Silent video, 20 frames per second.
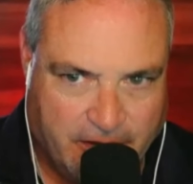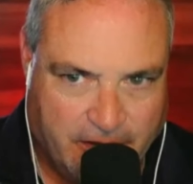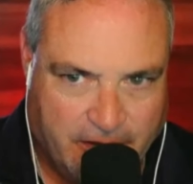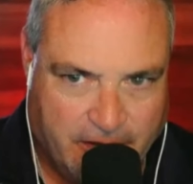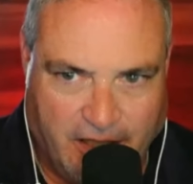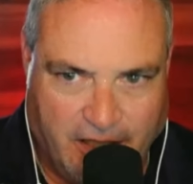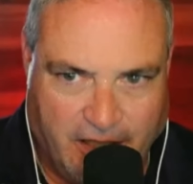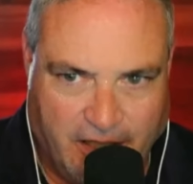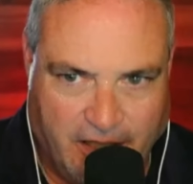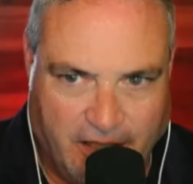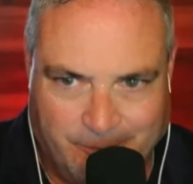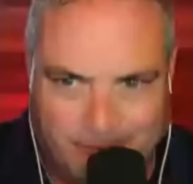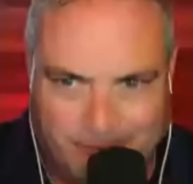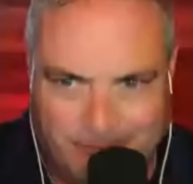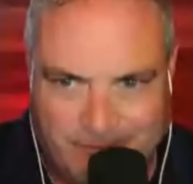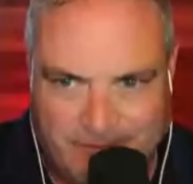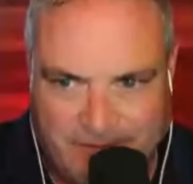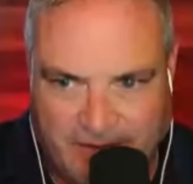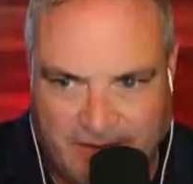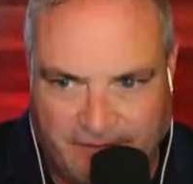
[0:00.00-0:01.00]

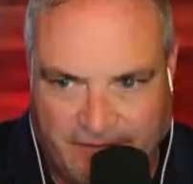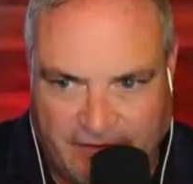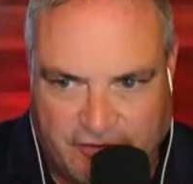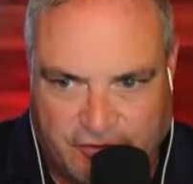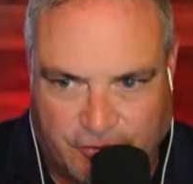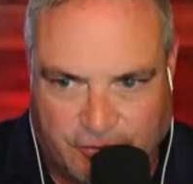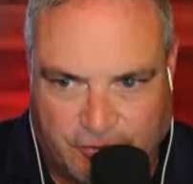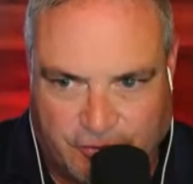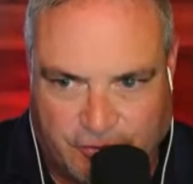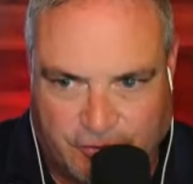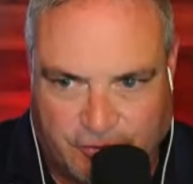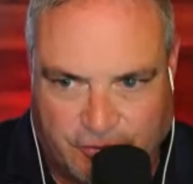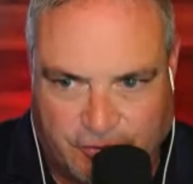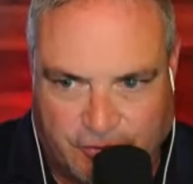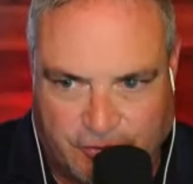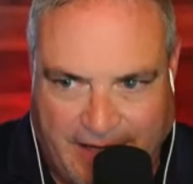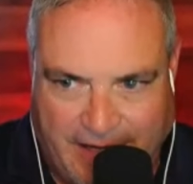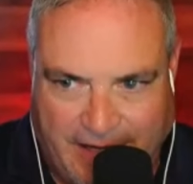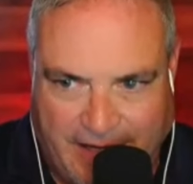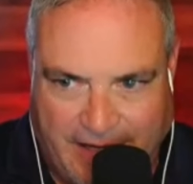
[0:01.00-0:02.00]
You know, they
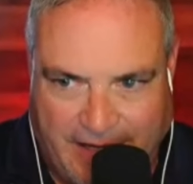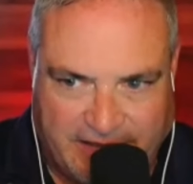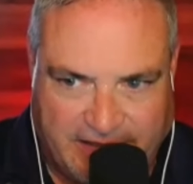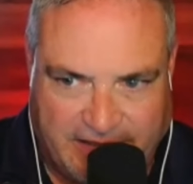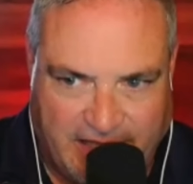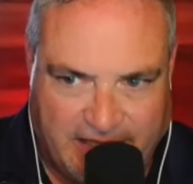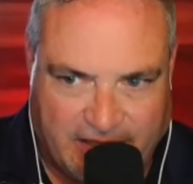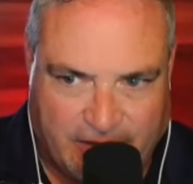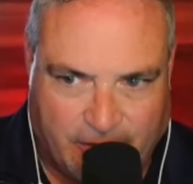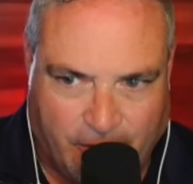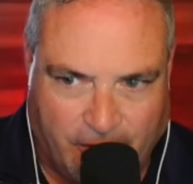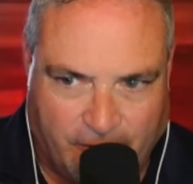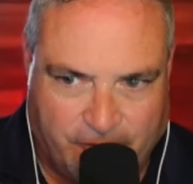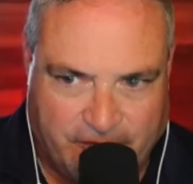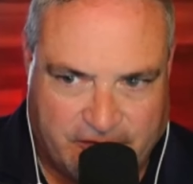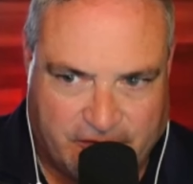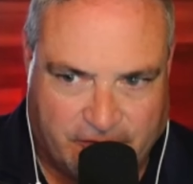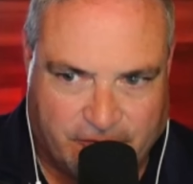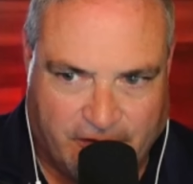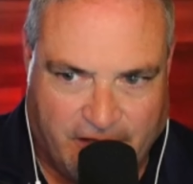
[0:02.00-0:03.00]
drafted the gigantic
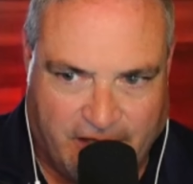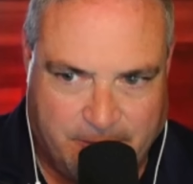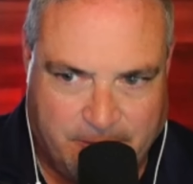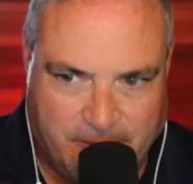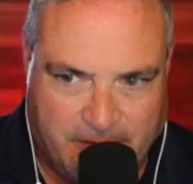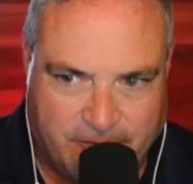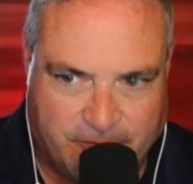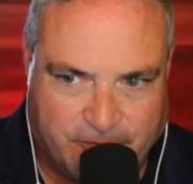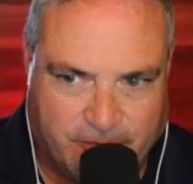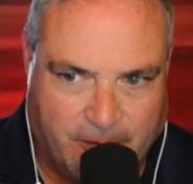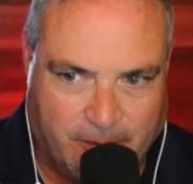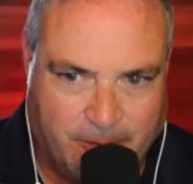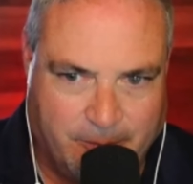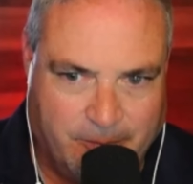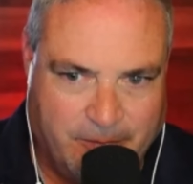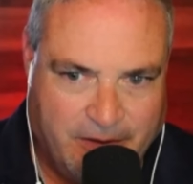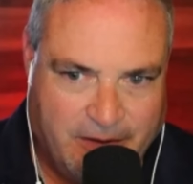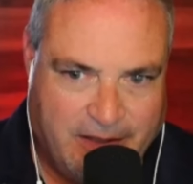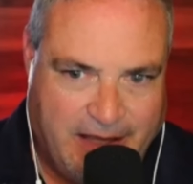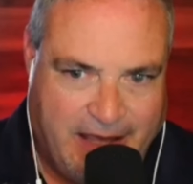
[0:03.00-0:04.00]
offensive lineman
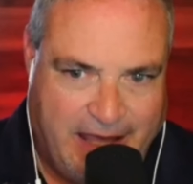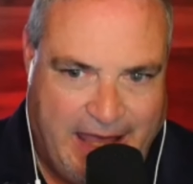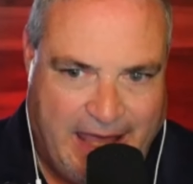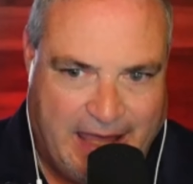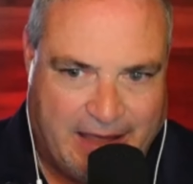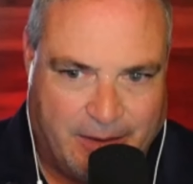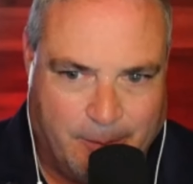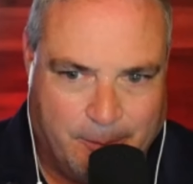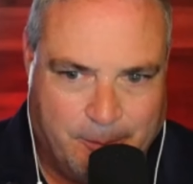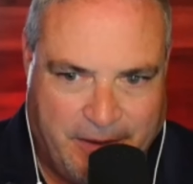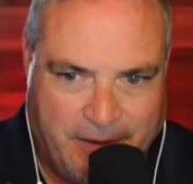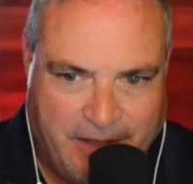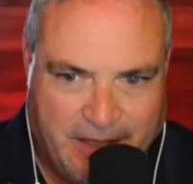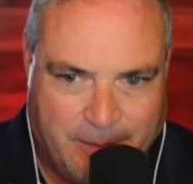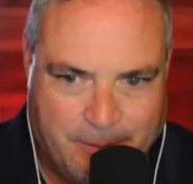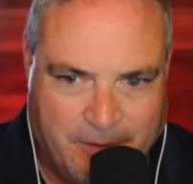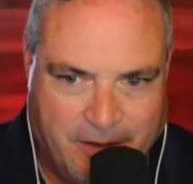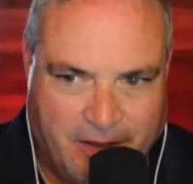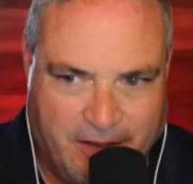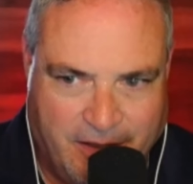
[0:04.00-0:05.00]
from
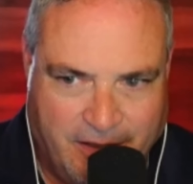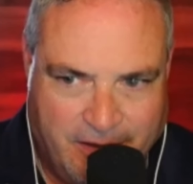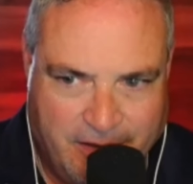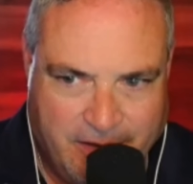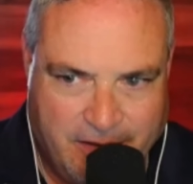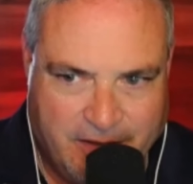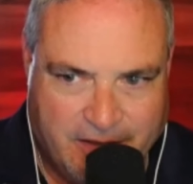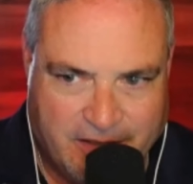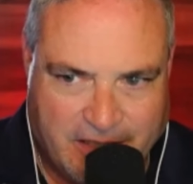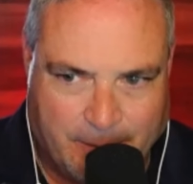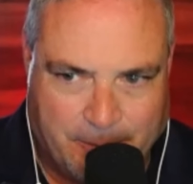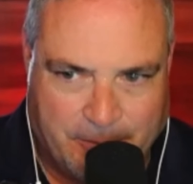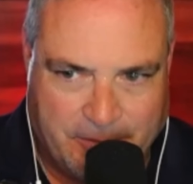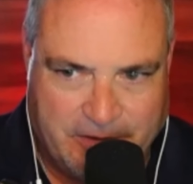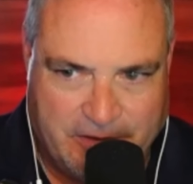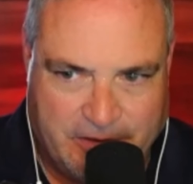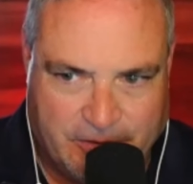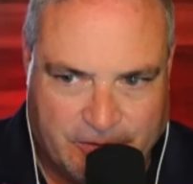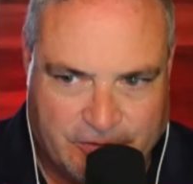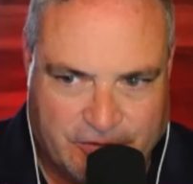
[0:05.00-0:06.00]
Alabama a couple
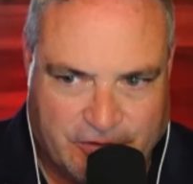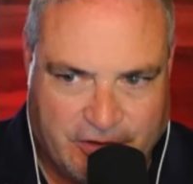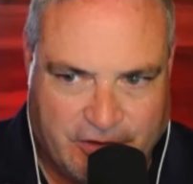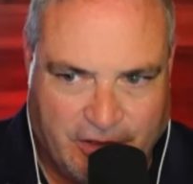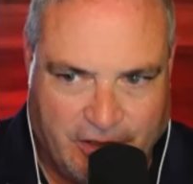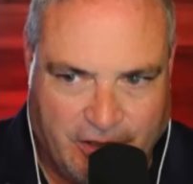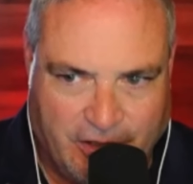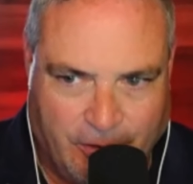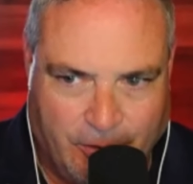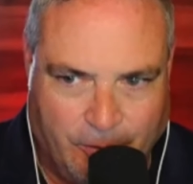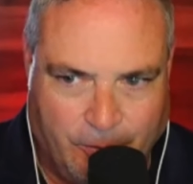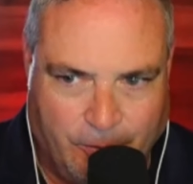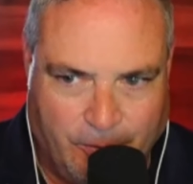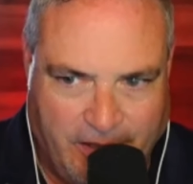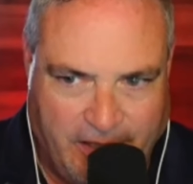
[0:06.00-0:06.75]
years ago,